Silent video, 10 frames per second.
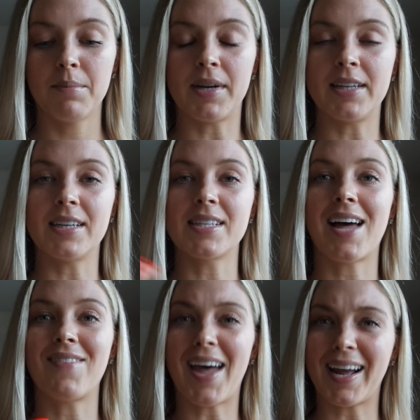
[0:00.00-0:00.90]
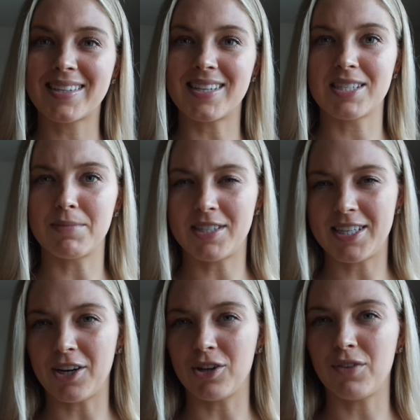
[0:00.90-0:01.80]
but it does have excess
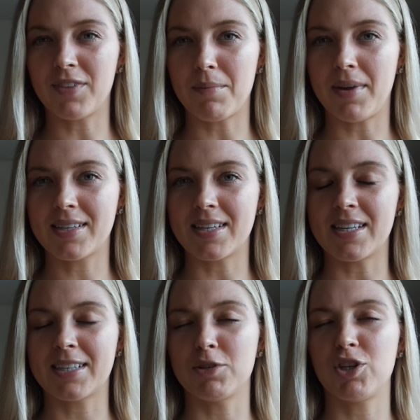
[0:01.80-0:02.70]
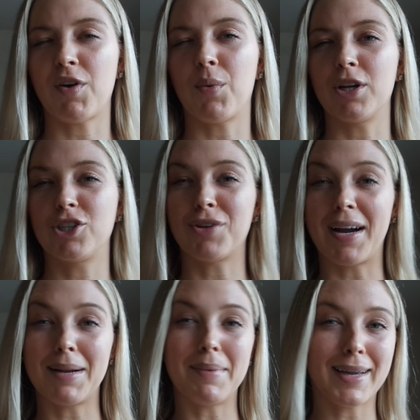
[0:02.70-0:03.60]
material, if that makes sense, especially if I want to
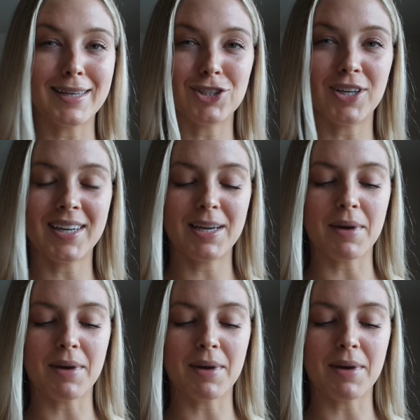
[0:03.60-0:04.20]
try to make it cheeky.